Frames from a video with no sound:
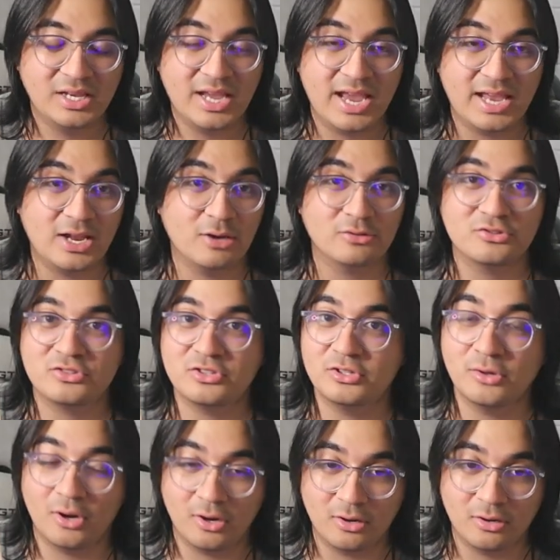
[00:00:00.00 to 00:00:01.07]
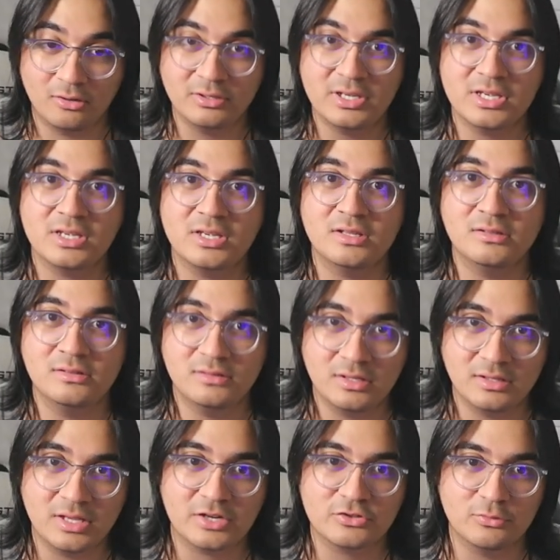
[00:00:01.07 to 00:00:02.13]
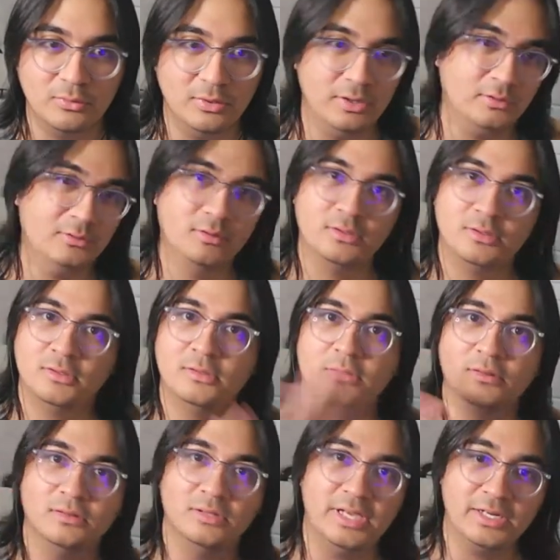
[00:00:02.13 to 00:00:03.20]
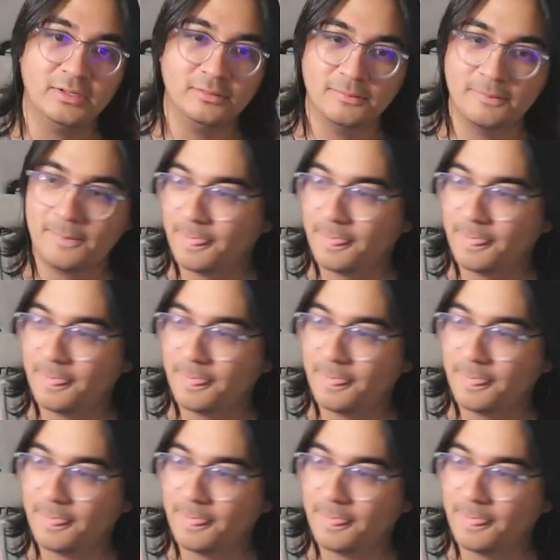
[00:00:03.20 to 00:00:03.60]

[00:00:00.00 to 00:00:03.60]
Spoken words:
And I'll see you all in the next one. Later.